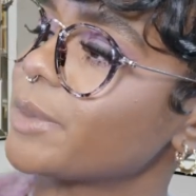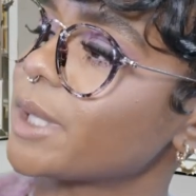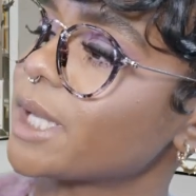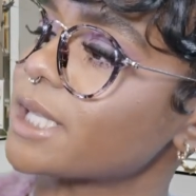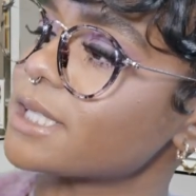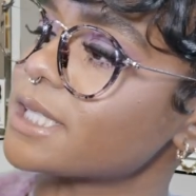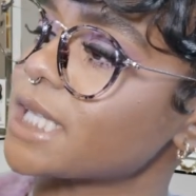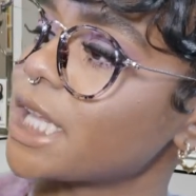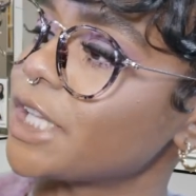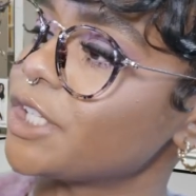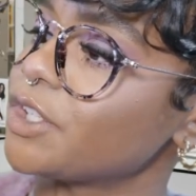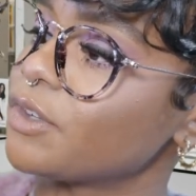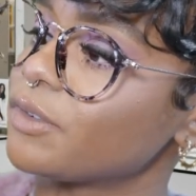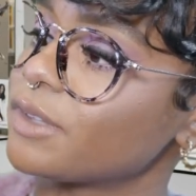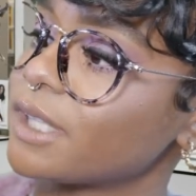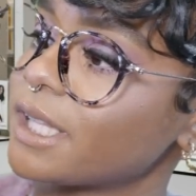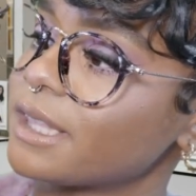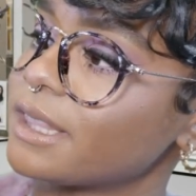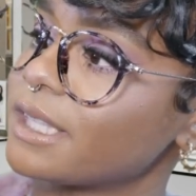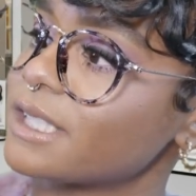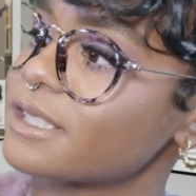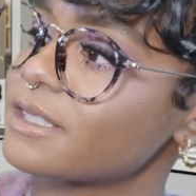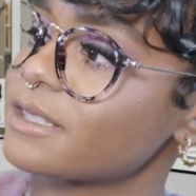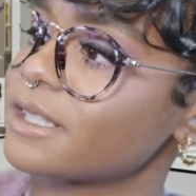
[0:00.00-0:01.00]
because I know
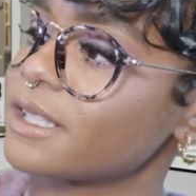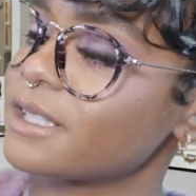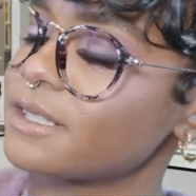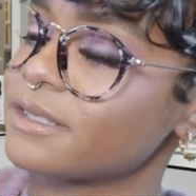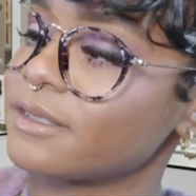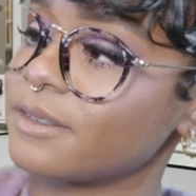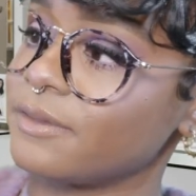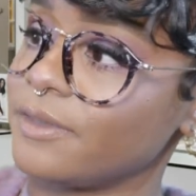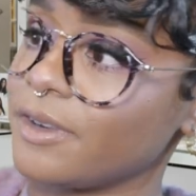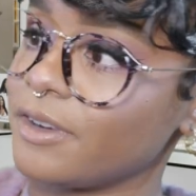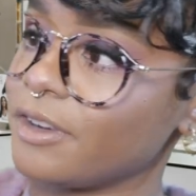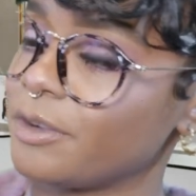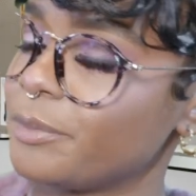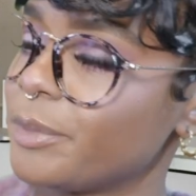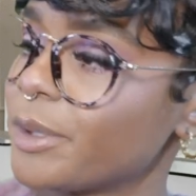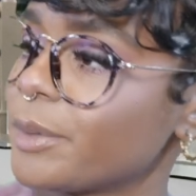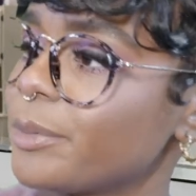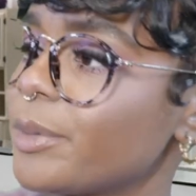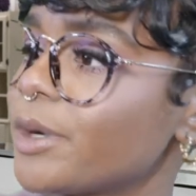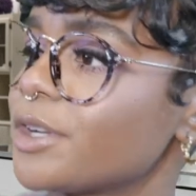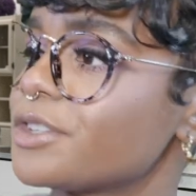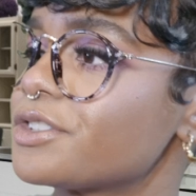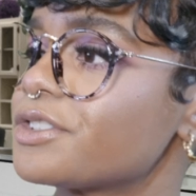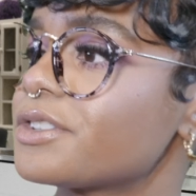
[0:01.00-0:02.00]
that this is a very big
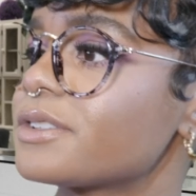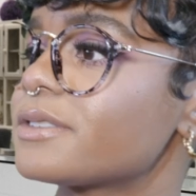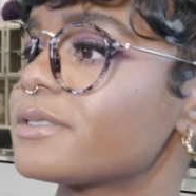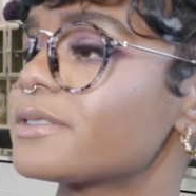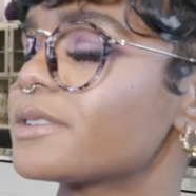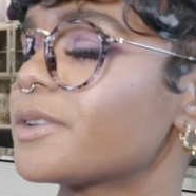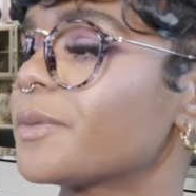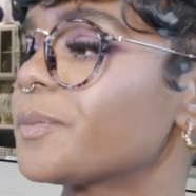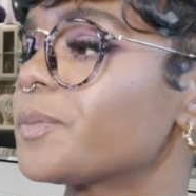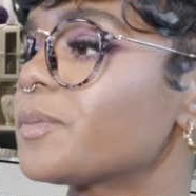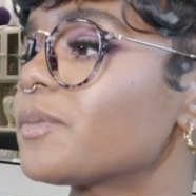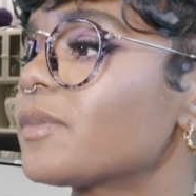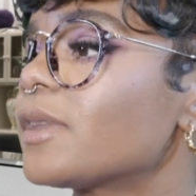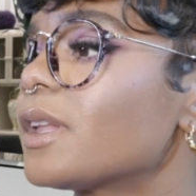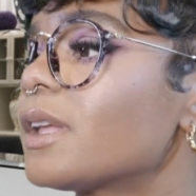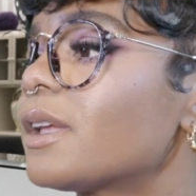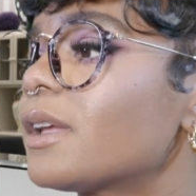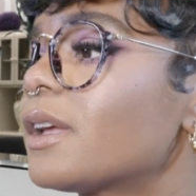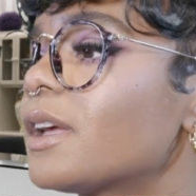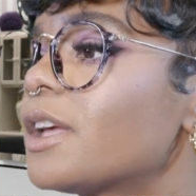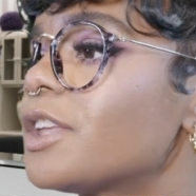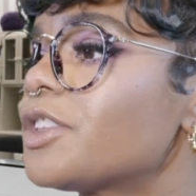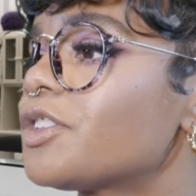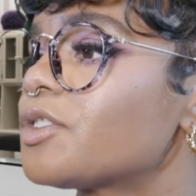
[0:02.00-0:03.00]
purchase. So
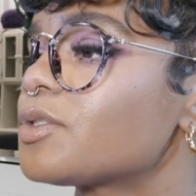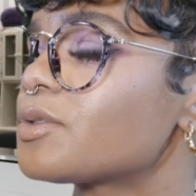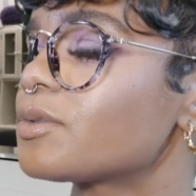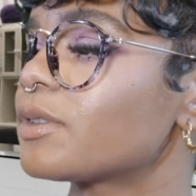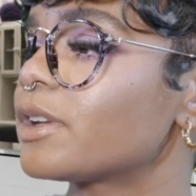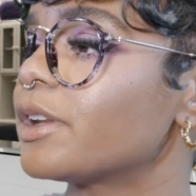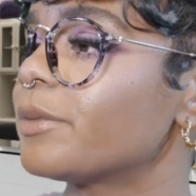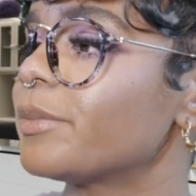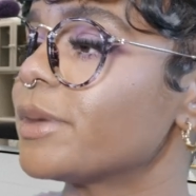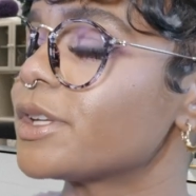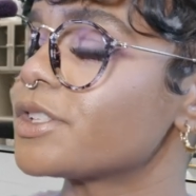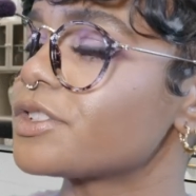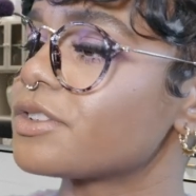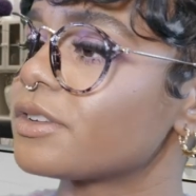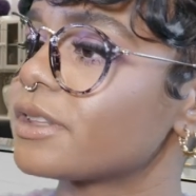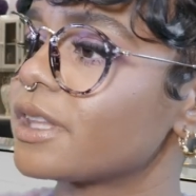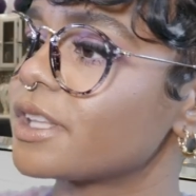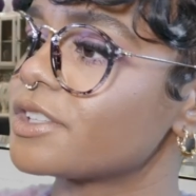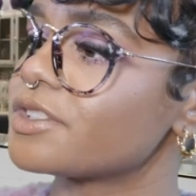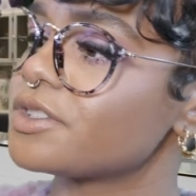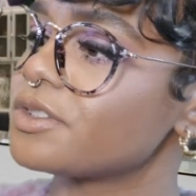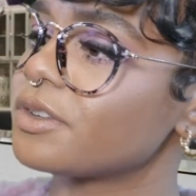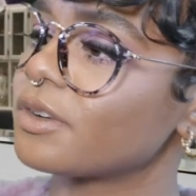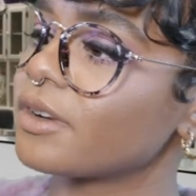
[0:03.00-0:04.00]
you just want to make sure
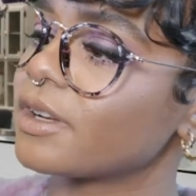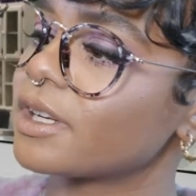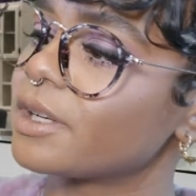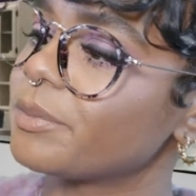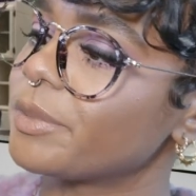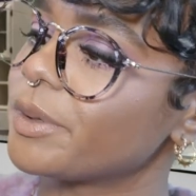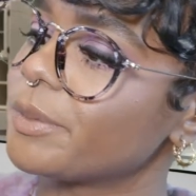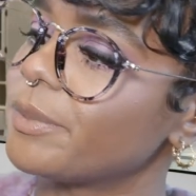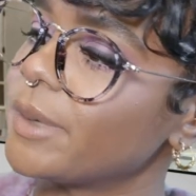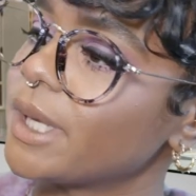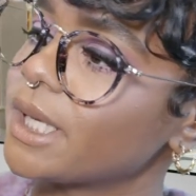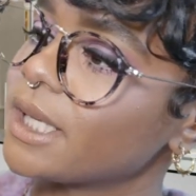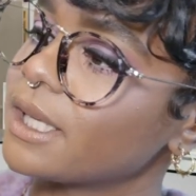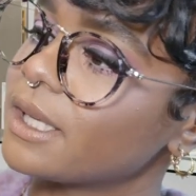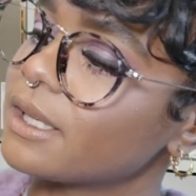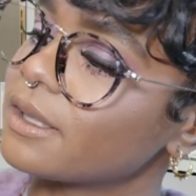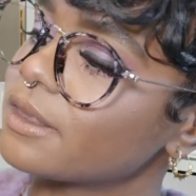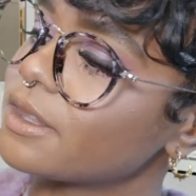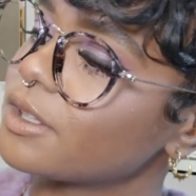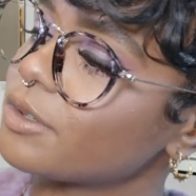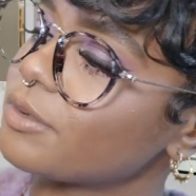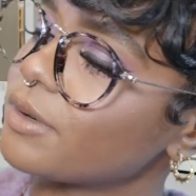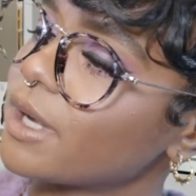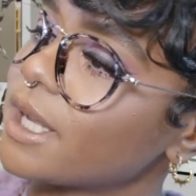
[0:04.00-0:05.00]
that you're going to be making
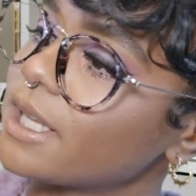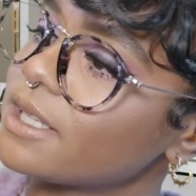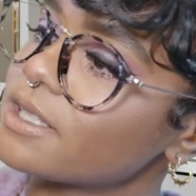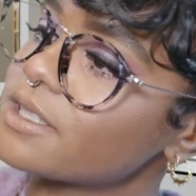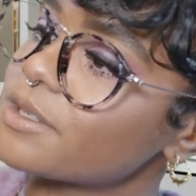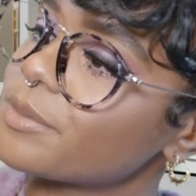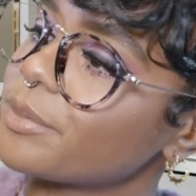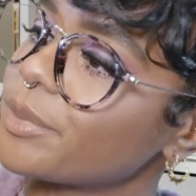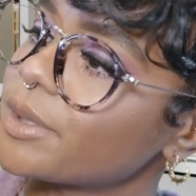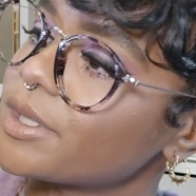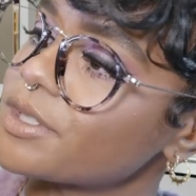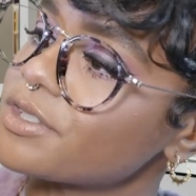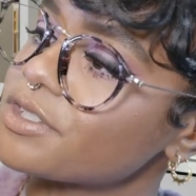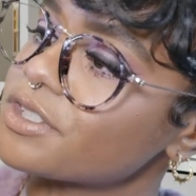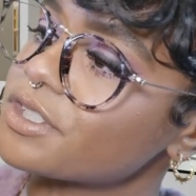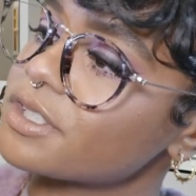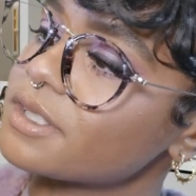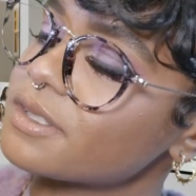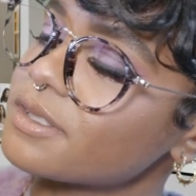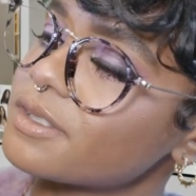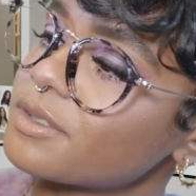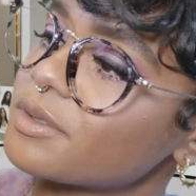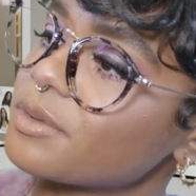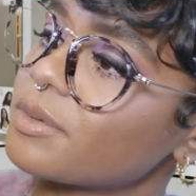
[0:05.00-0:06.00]
the right
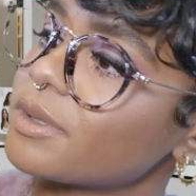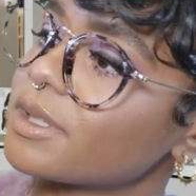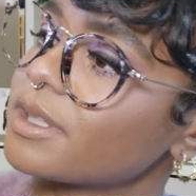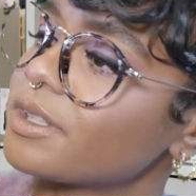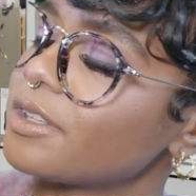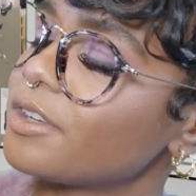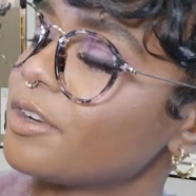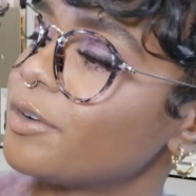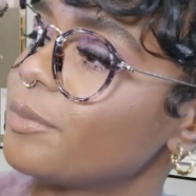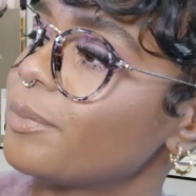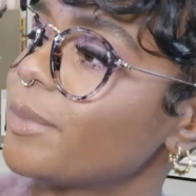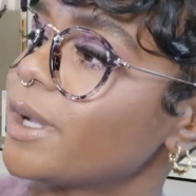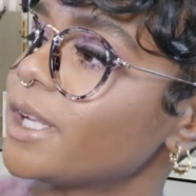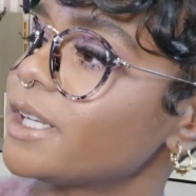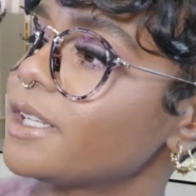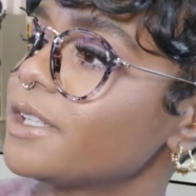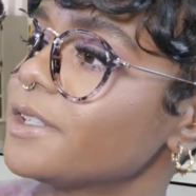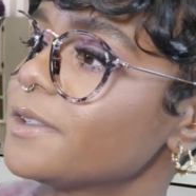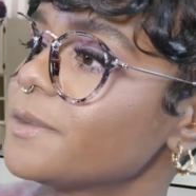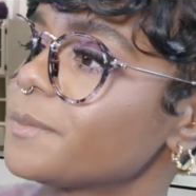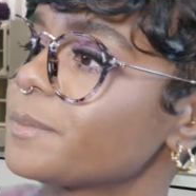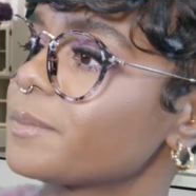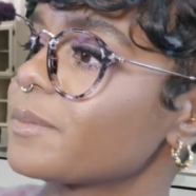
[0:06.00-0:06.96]
purchase with your money.